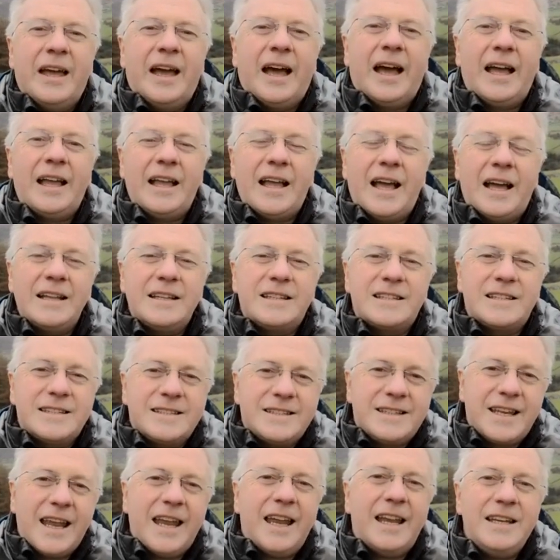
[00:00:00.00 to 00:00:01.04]
and
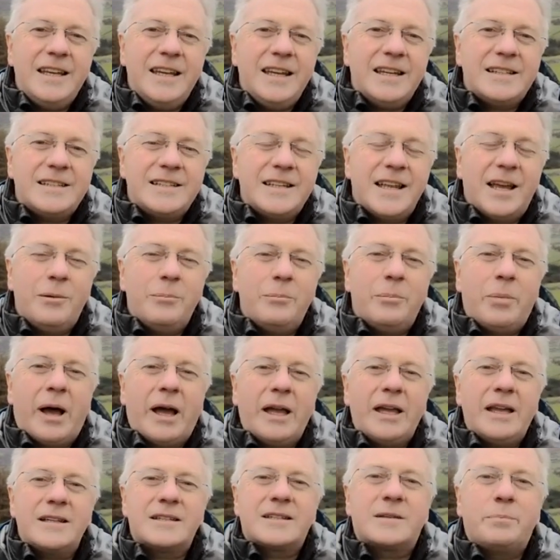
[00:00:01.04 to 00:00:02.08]
staying near to him
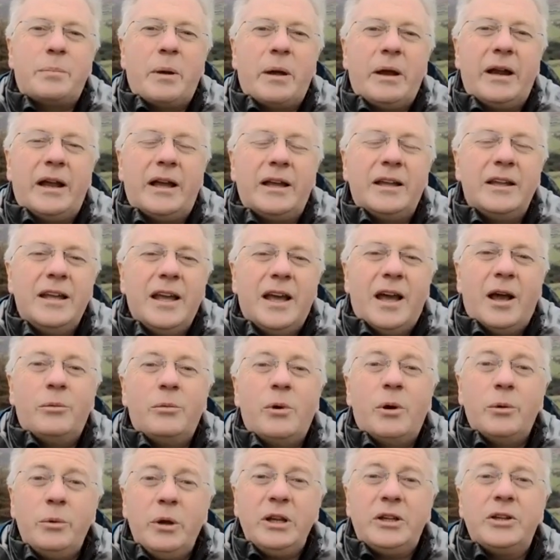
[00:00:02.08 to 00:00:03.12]
by his Spirit. And
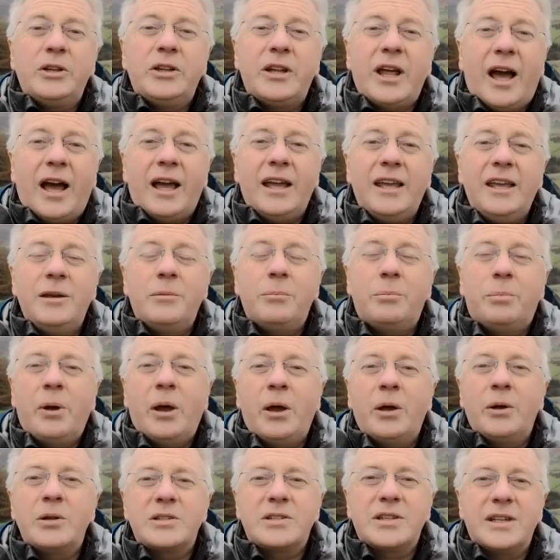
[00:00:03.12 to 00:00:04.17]
when we do that, he
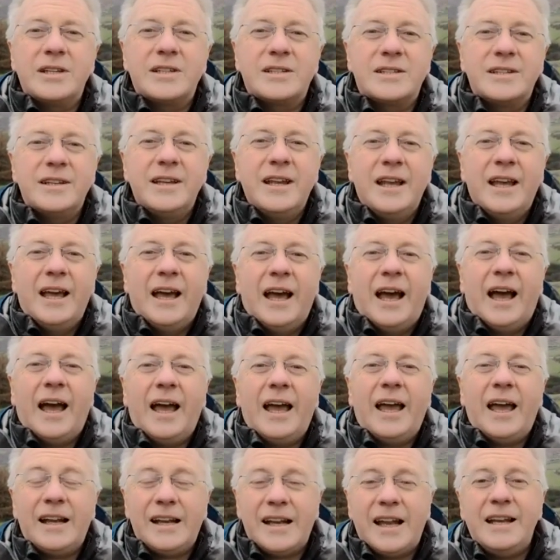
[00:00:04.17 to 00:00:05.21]
empowers us
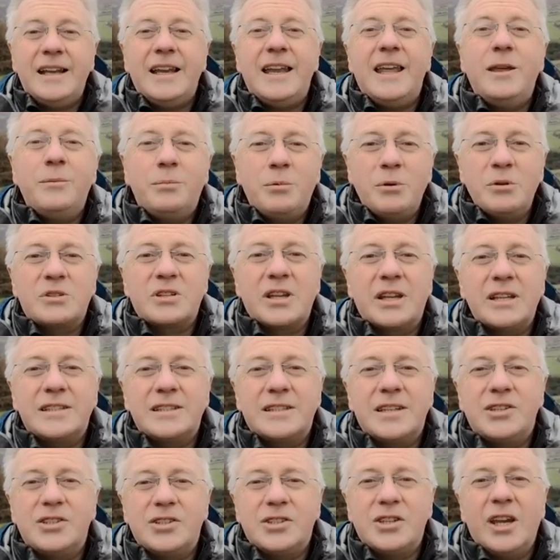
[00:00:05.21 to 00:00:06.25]
and enables us
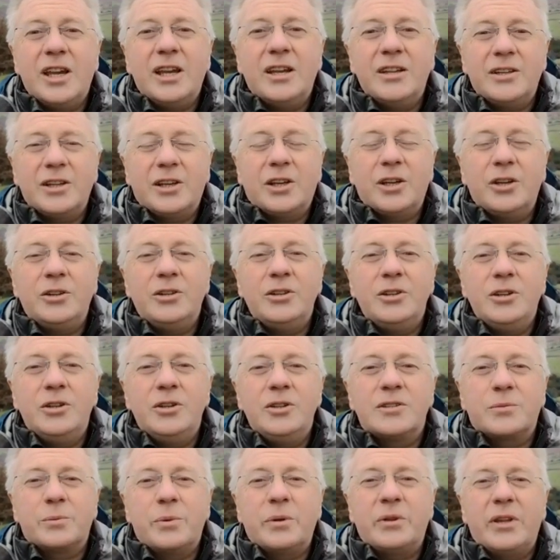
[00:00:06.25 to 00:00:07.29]
to share the good
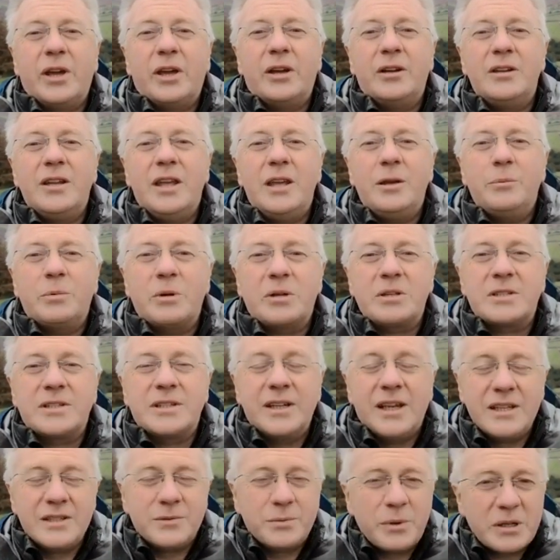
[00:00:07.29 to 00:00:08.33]
news with our neighbours.
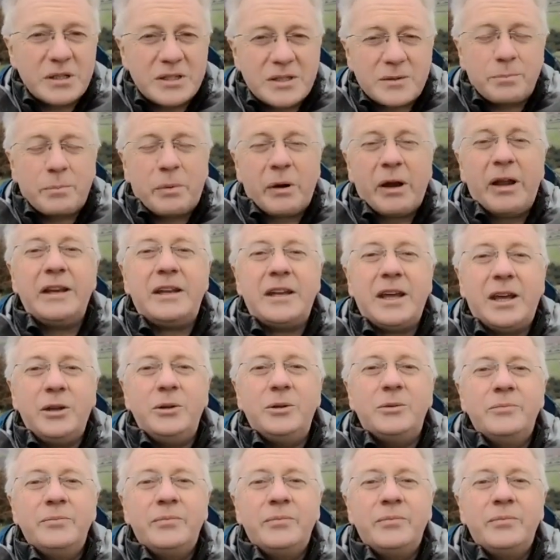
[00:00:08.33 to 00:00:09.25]
As we're spread out